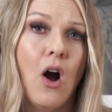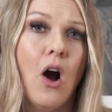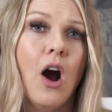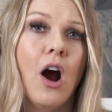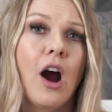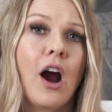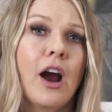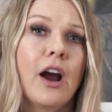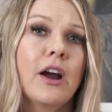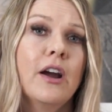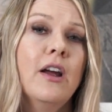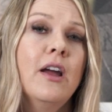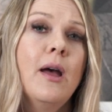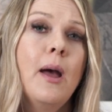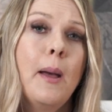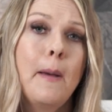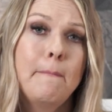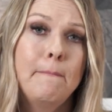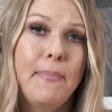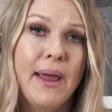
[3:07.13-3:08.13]
are
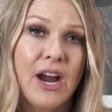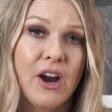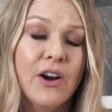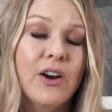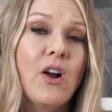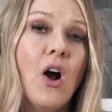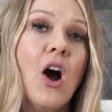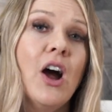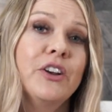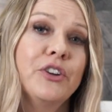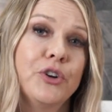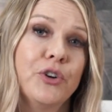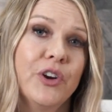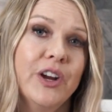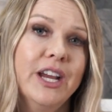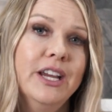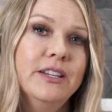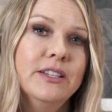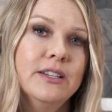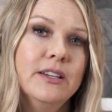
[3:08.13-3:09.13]
bare
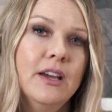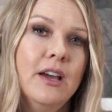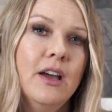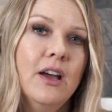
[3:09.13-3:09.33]
concrete.